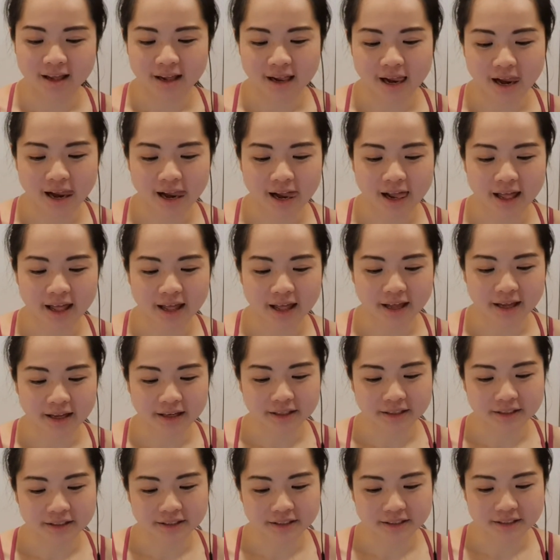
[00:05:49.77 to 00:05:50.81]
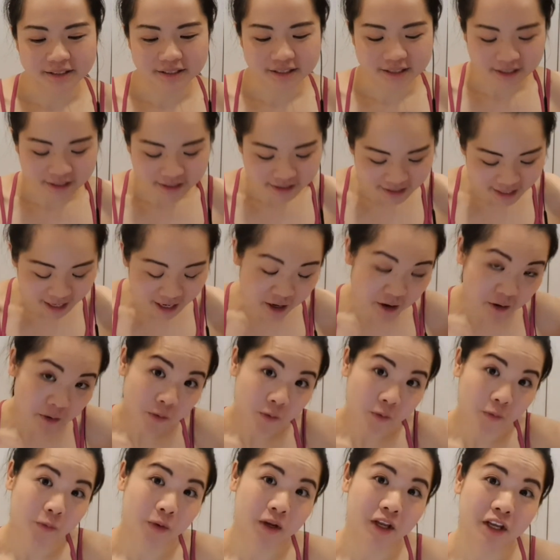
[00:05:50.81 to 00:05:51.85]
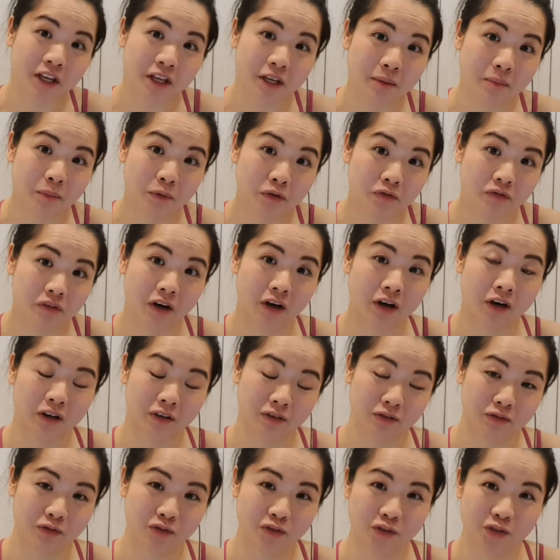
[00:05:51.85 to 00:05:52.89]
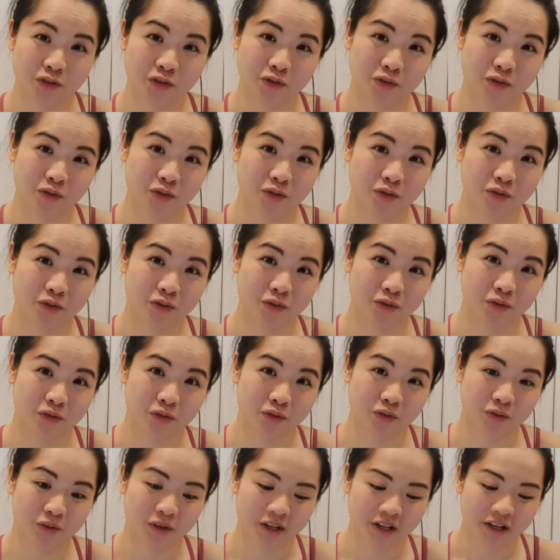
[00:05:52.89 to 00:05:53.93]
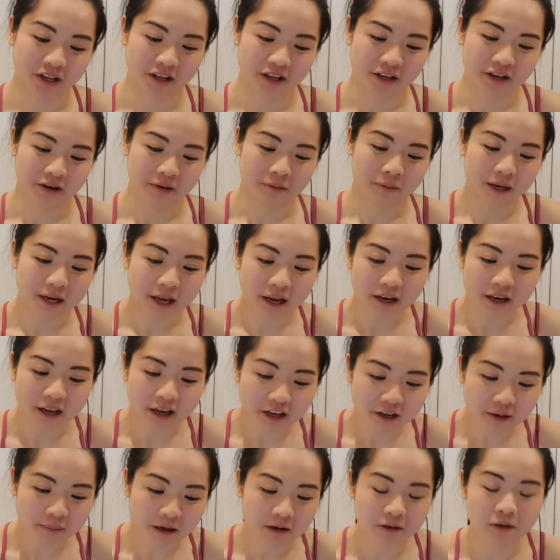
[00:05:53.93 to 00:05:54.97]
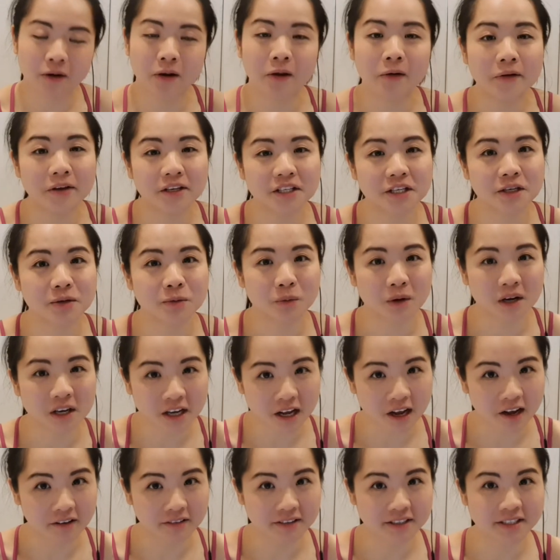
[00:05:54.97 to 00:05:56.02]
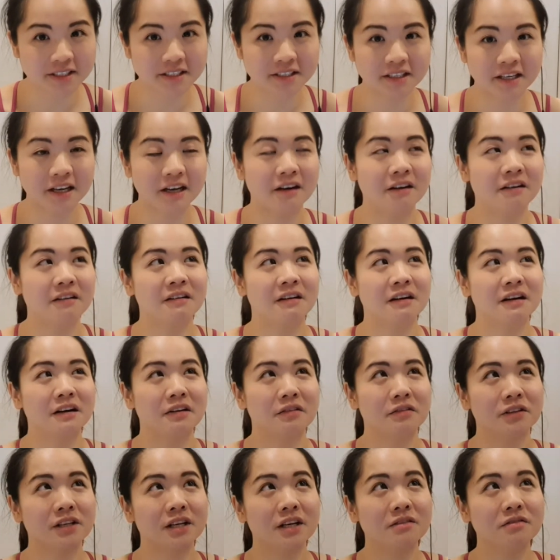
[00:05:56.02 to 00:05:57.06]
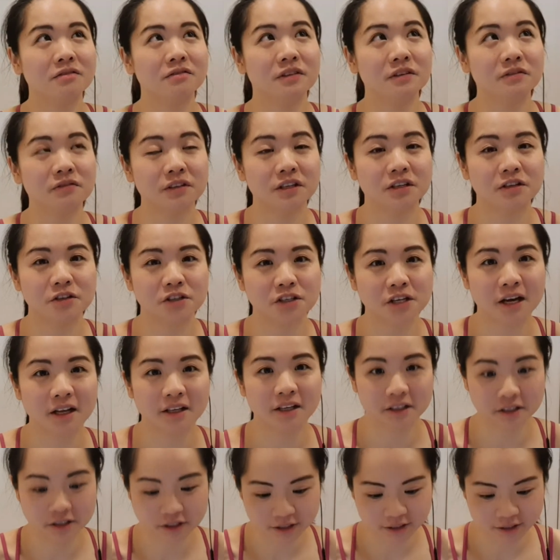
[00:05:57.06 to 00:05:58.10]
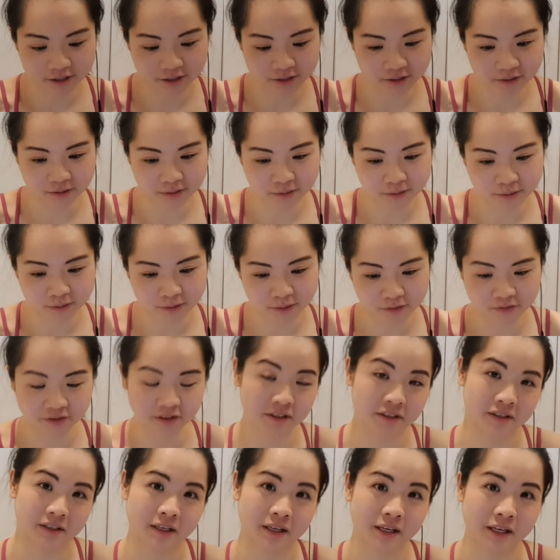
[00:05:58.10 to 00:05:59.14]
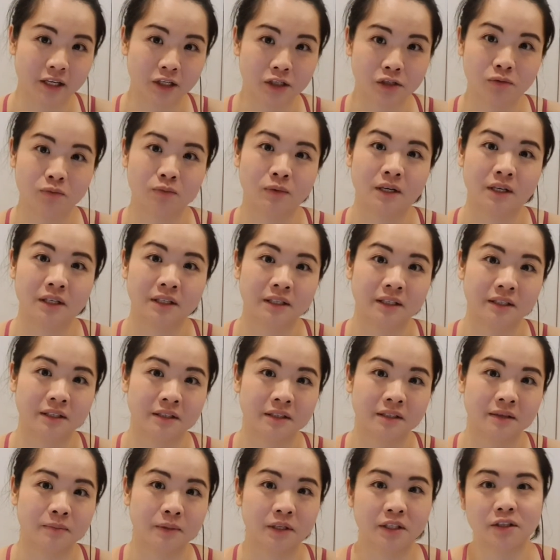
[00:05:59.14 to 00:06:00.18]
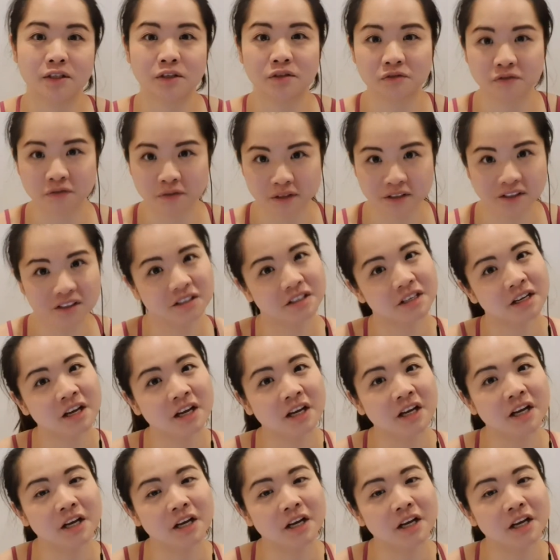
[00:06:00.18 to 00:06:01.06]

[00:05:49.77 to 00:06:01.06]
And now we move on to what I like about Chloe Ting workouts. Now, I've done 15 challenges, so obviously each one is a bit different.